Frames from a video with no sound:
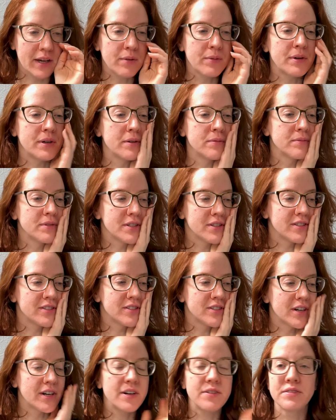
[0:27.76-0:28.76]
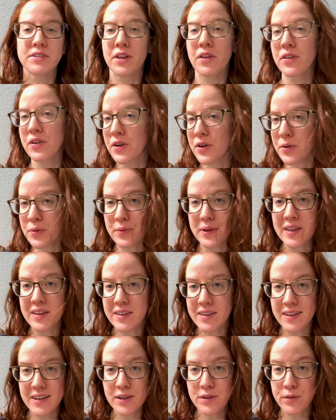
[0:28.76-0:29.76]
Welcome to the start of another
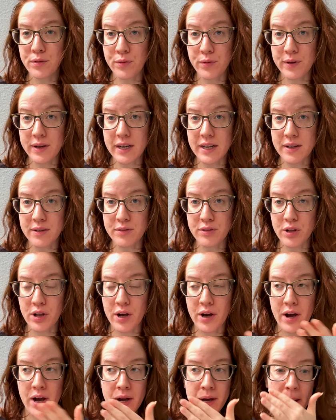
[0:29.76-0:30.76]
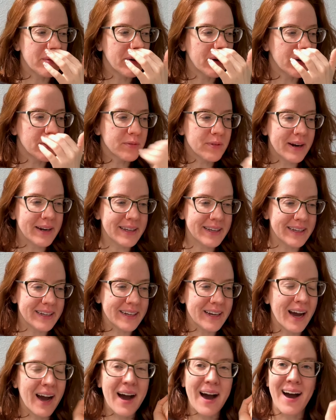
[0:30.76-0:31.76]
weekly reading vlog.
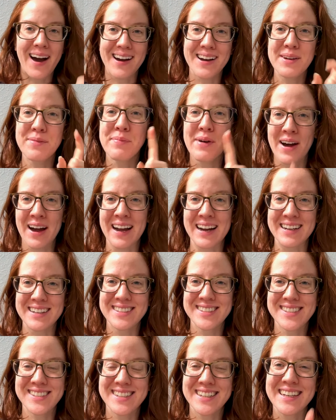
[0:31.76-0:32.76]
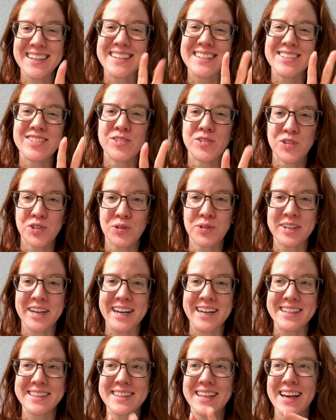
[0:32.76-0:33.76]
Already, I am behind. It is June
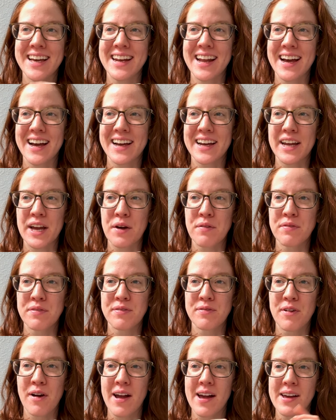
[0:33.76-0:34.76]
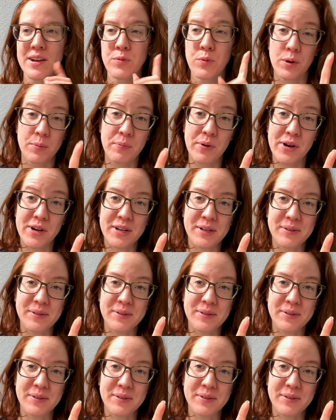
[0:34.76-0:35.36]
9th and I have read one book,